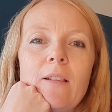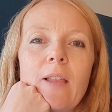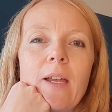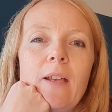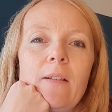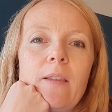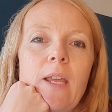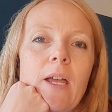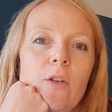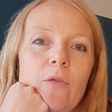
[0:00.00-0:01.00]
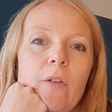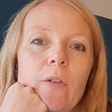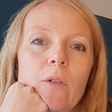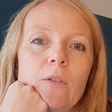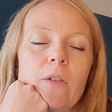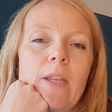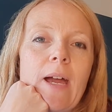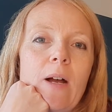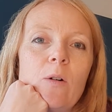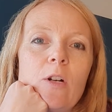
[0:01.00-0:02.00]
like it's the end result of
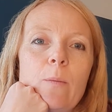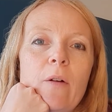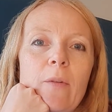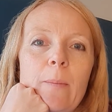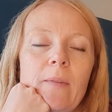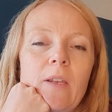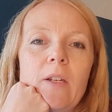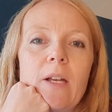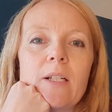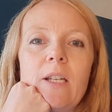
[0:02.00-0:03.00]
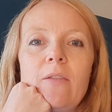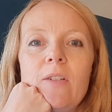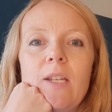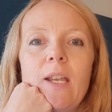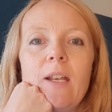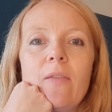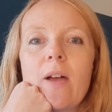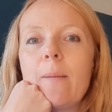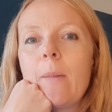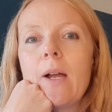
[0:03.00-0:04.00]
the outcome of a certain activity. And
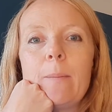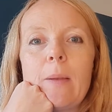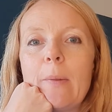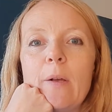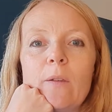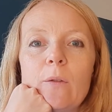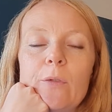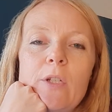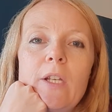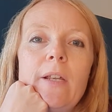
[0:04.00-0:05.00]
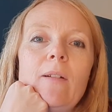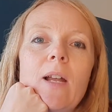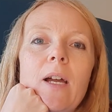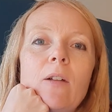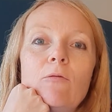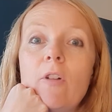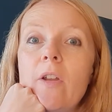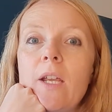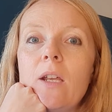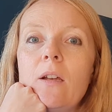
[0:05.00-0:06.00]
that might be personal to you, like
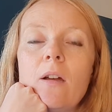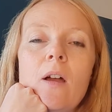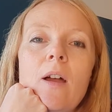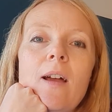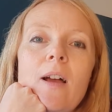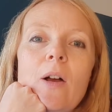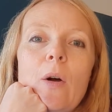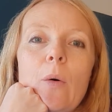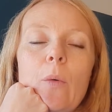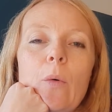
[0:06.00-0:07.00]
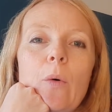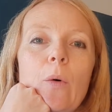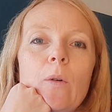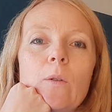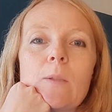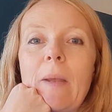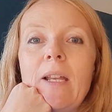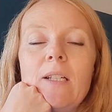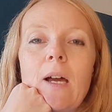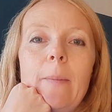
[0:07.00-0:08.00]
running or
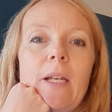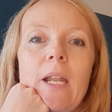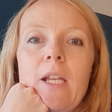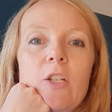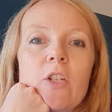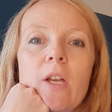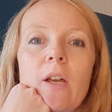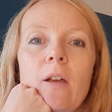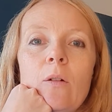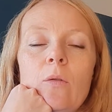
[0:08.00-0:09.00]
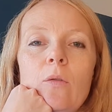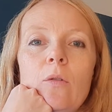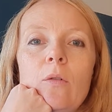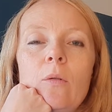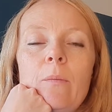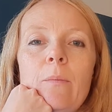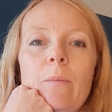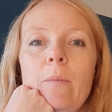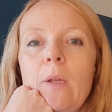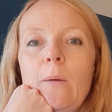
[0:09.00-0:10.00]
spending time in nature or
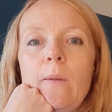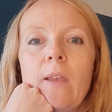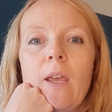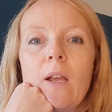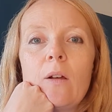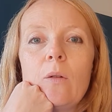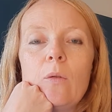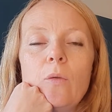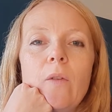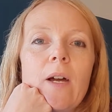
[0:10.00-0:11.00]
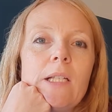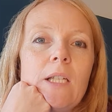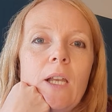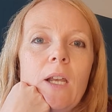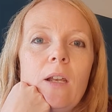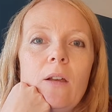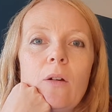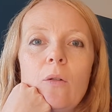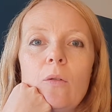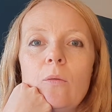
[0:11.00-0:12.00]
music or
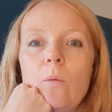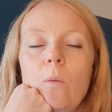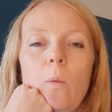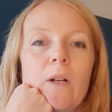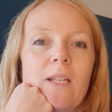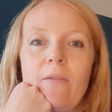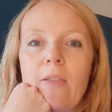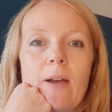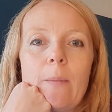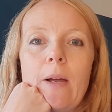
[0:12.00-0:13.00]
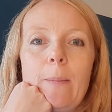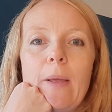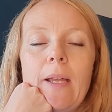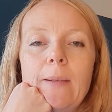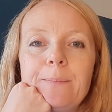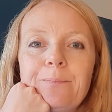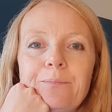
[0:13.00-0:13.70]
writing, whatever that might be.